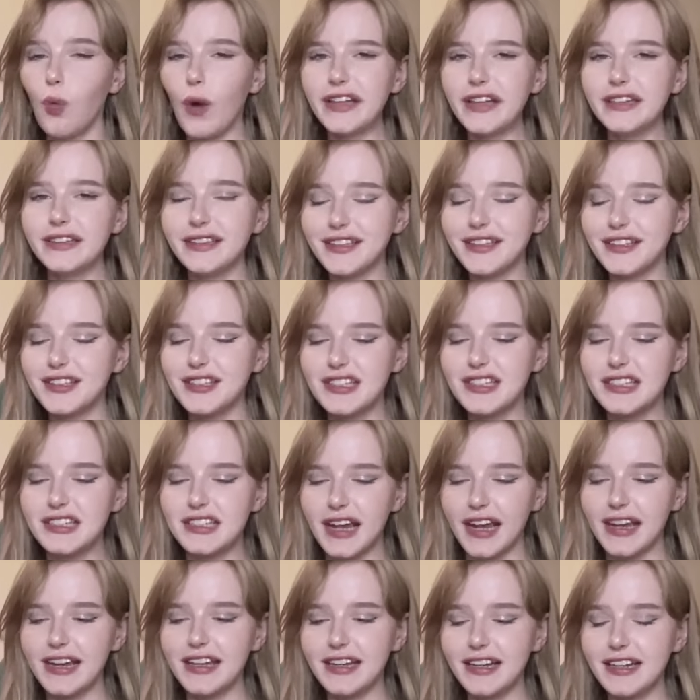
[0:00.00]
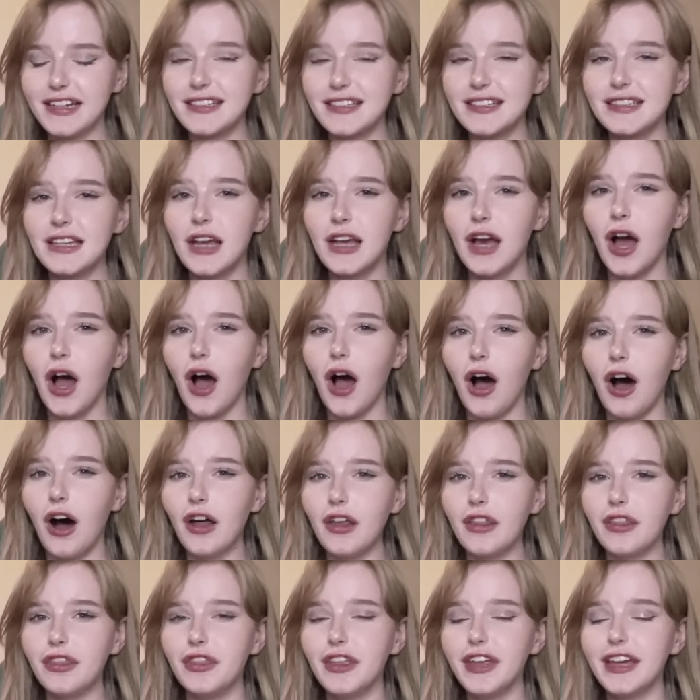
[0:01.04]
When the stakes
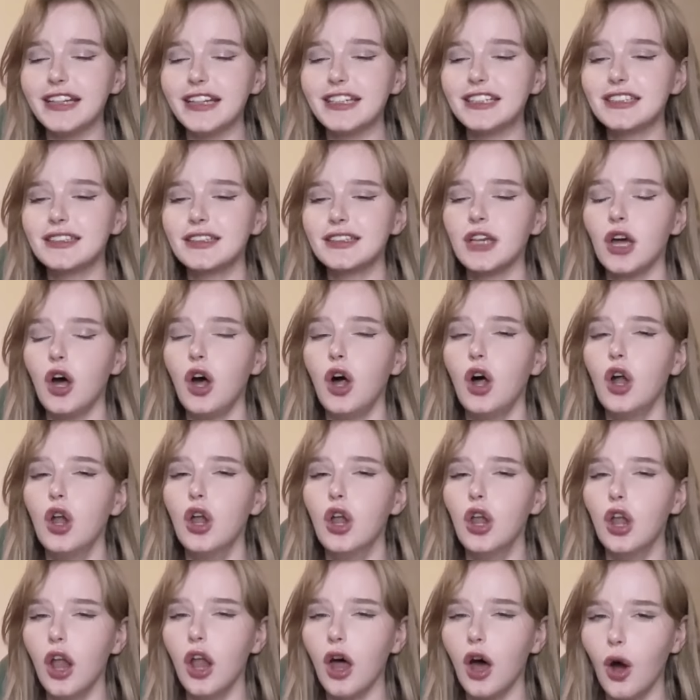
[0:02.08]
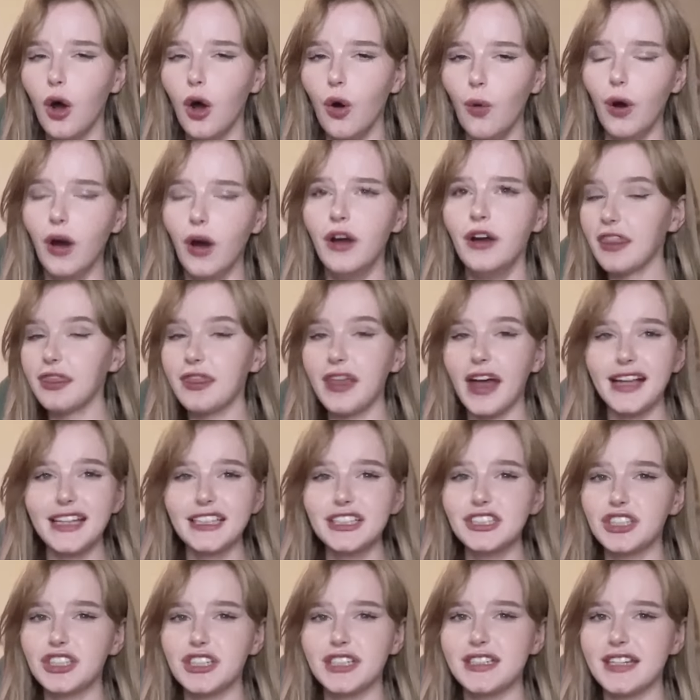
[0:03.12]
are this low. And
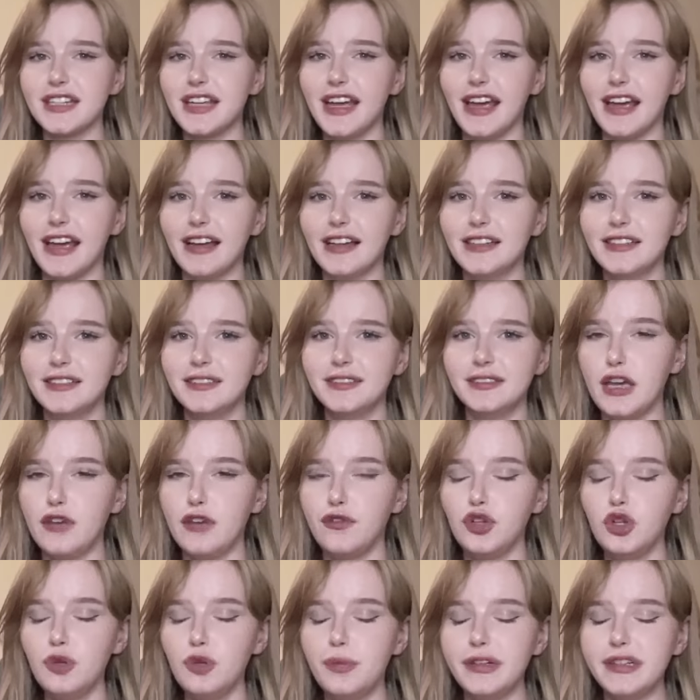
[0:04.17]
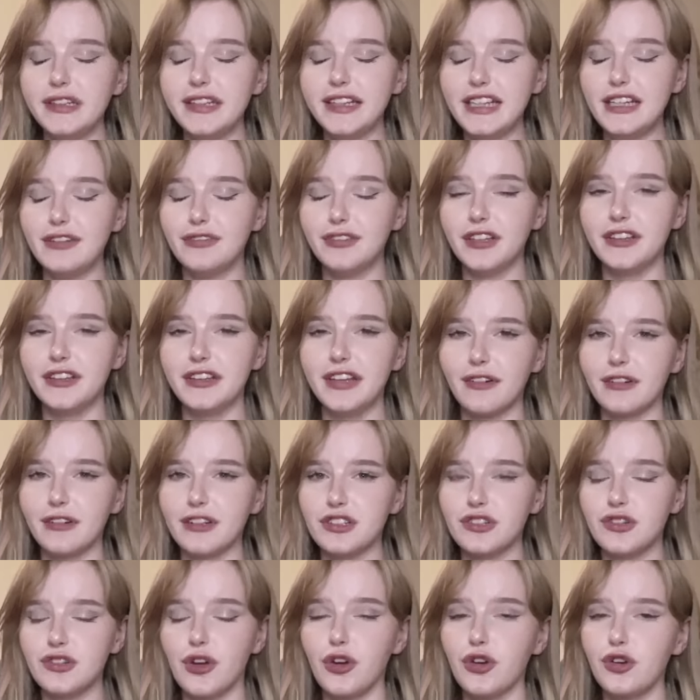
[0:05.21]
that's just it if you believe that there
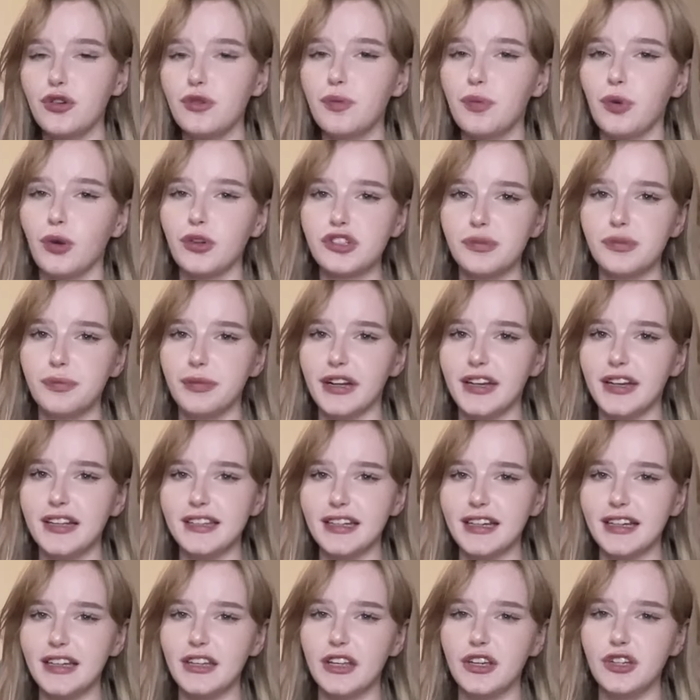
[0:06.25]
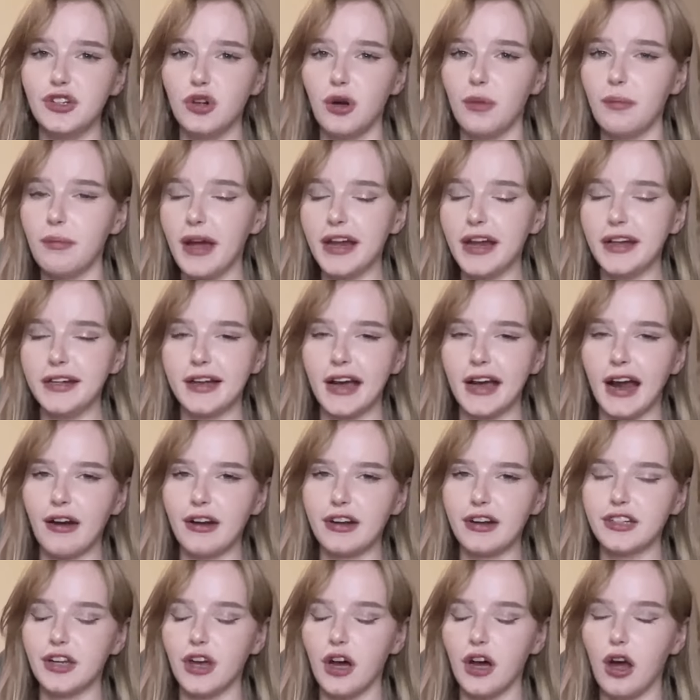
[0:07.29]
is no possibility that your main
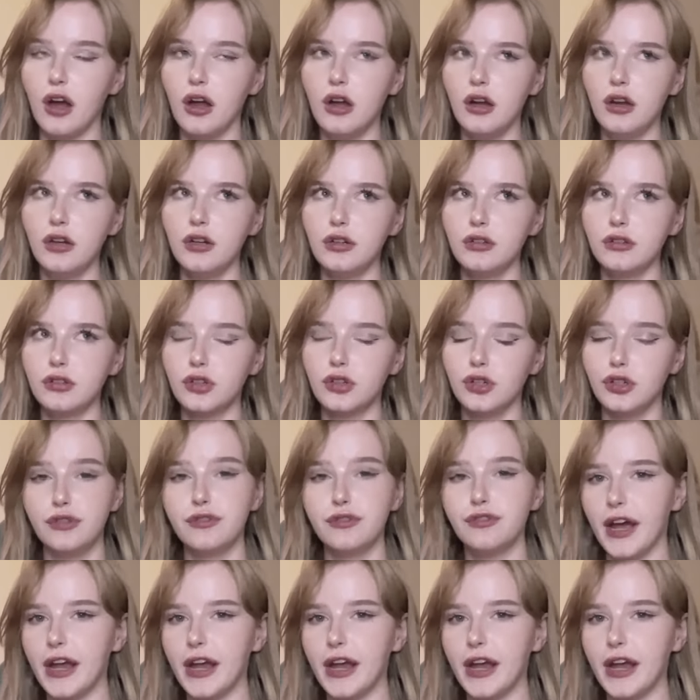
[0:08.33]
character could